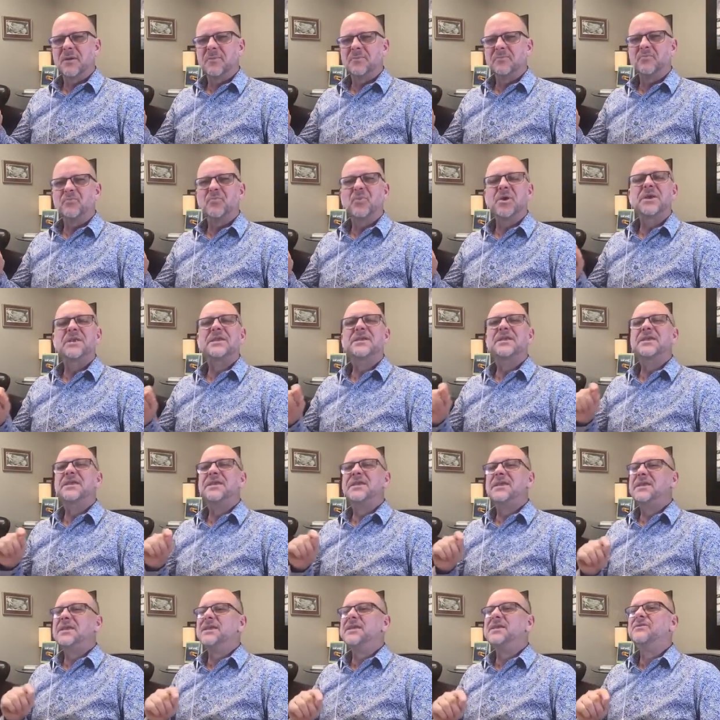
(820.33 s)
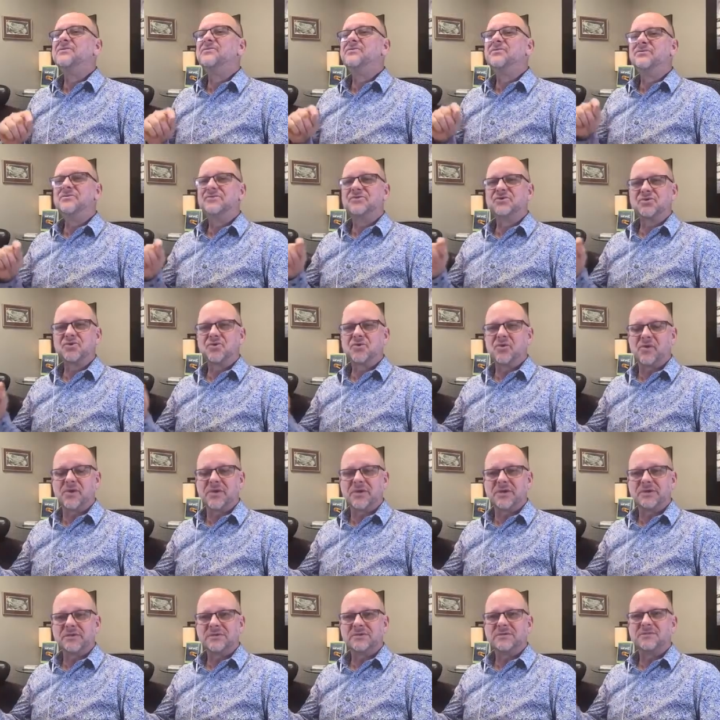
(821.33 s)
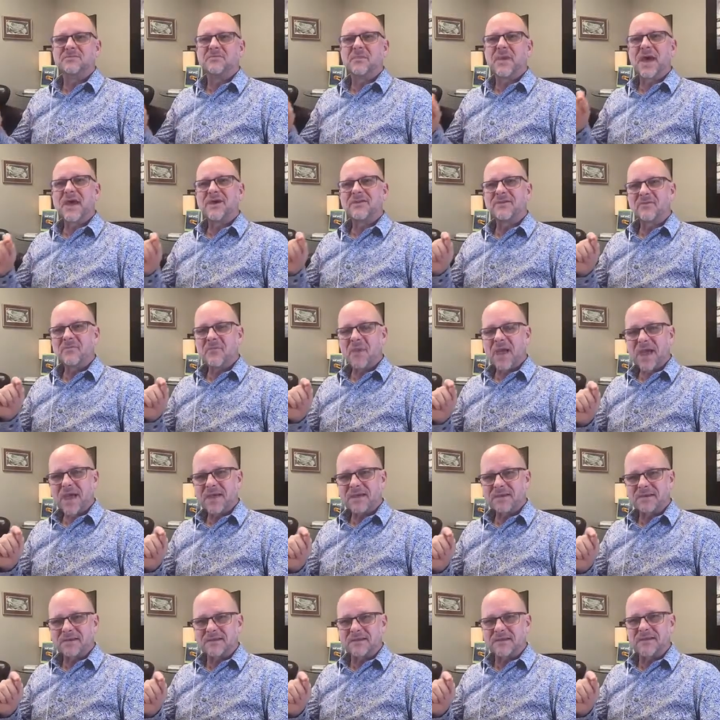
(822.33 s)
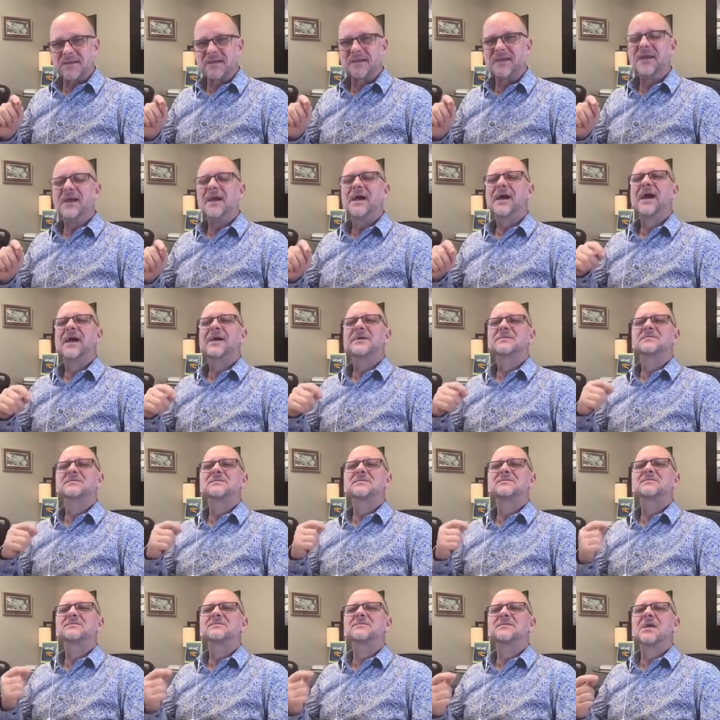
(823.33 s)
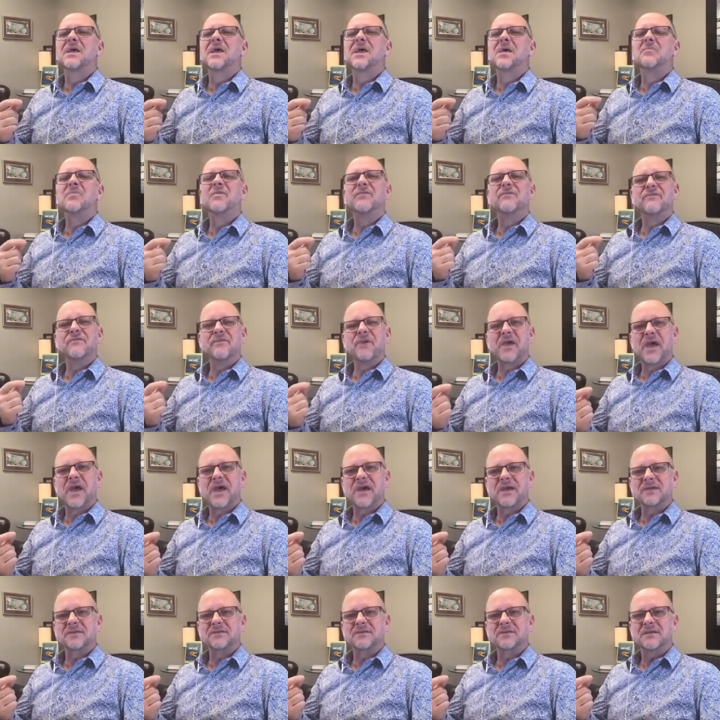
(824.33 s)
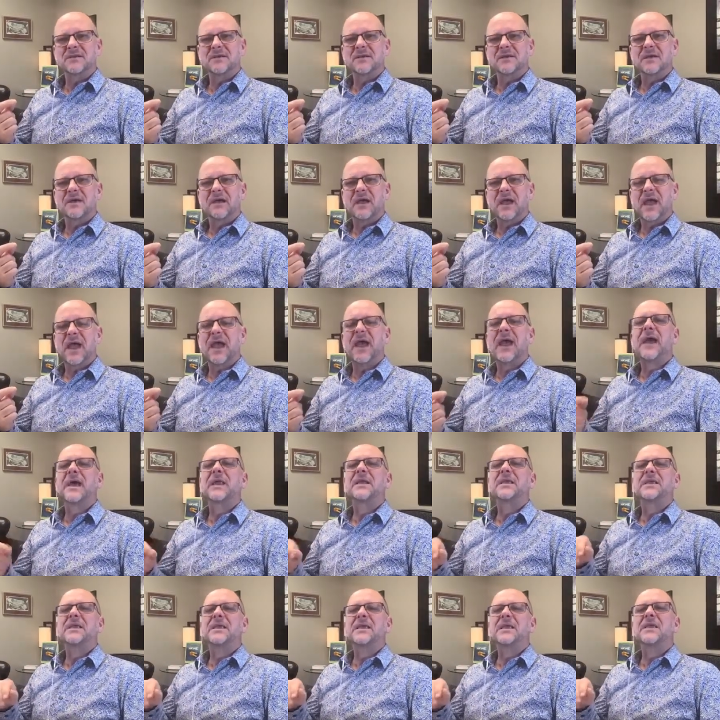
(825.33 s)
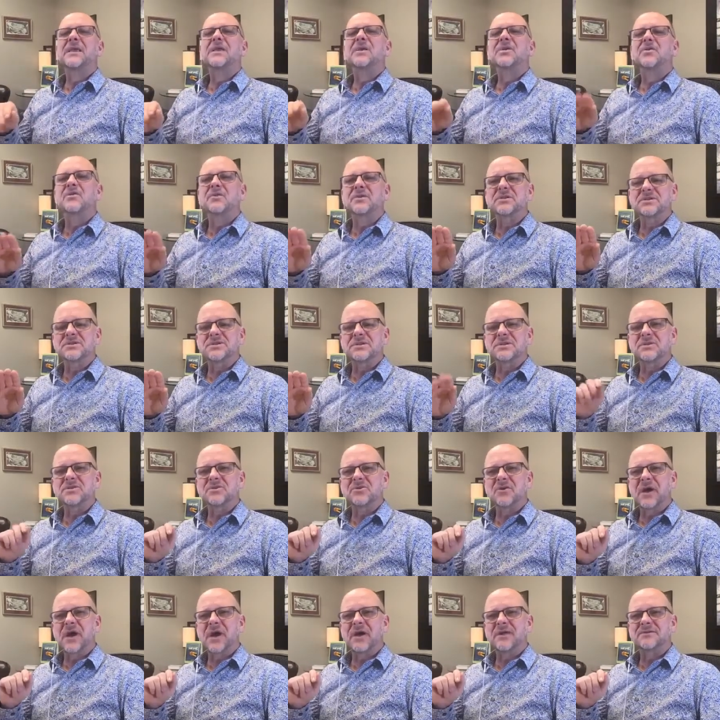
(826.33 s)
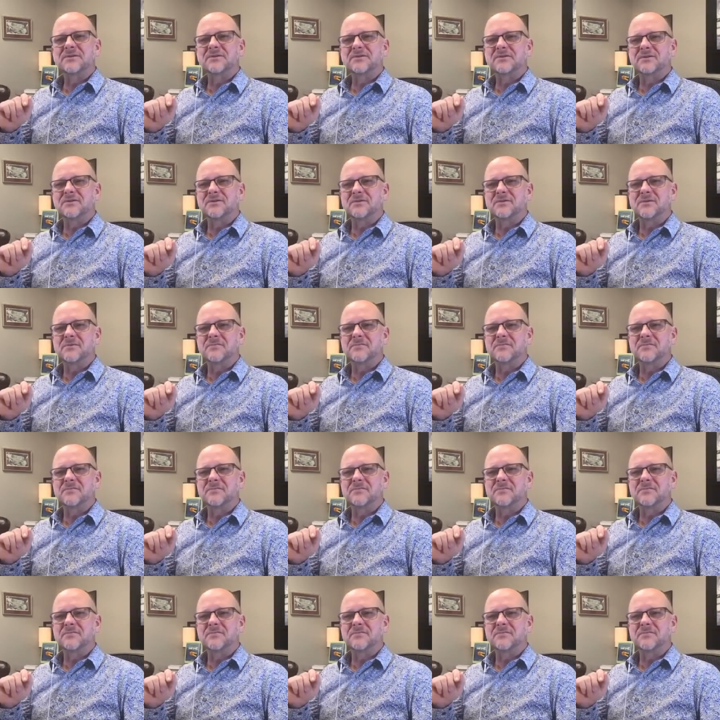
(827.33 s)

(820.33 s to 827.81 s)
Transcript: But either choice mathematically has the same effect at increasing your altitude.